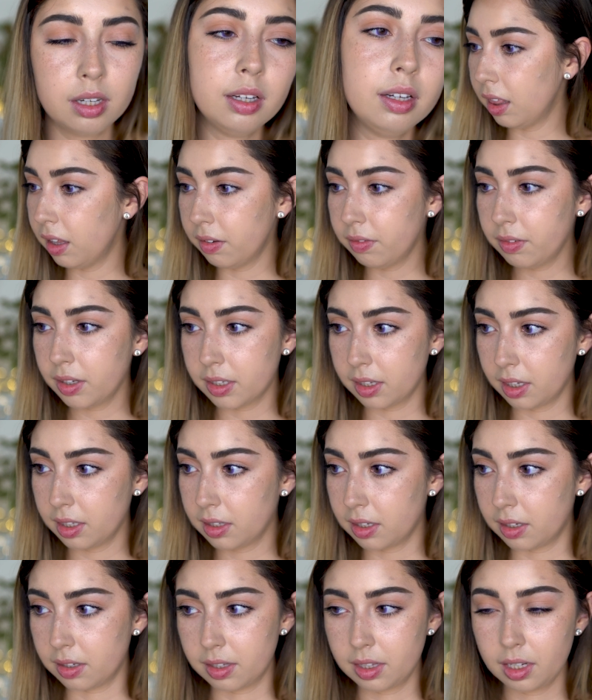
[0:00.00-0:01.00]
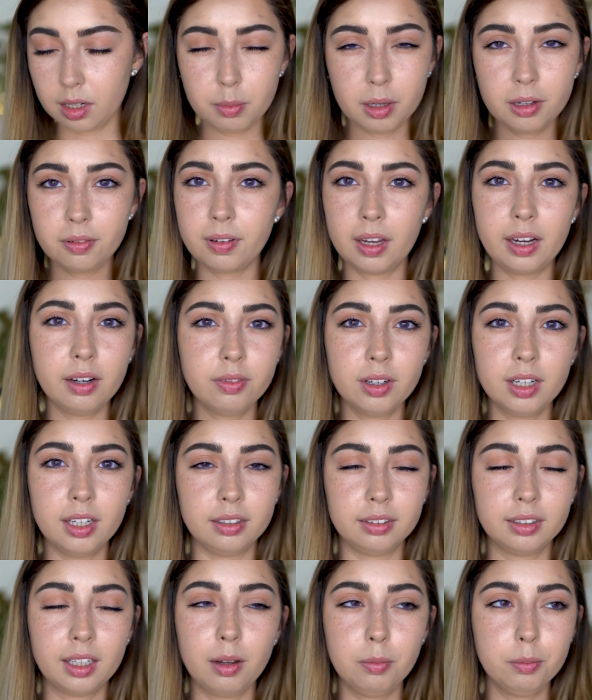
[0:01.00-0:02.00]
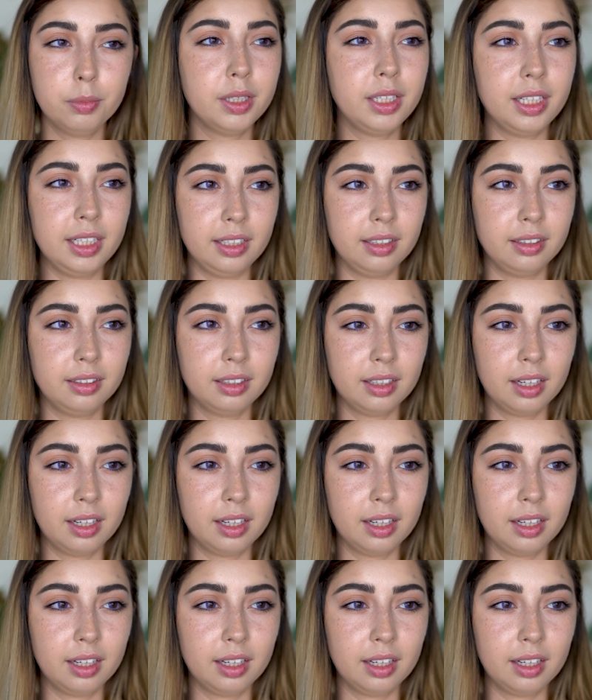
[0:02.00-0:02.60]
I love these lenses. They're my favorite company.